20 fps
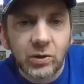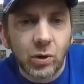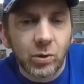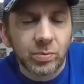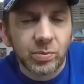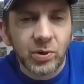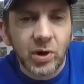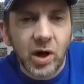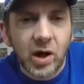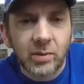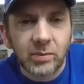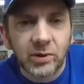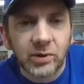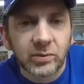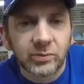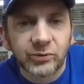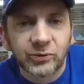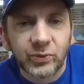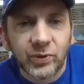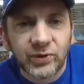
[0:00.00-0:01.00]
no
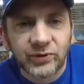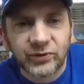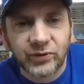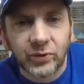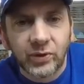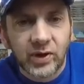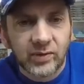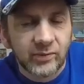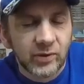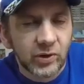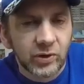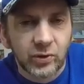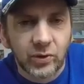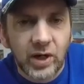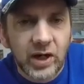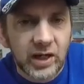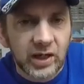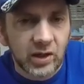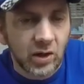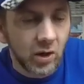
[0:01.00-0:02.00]
problems whatsoever. Great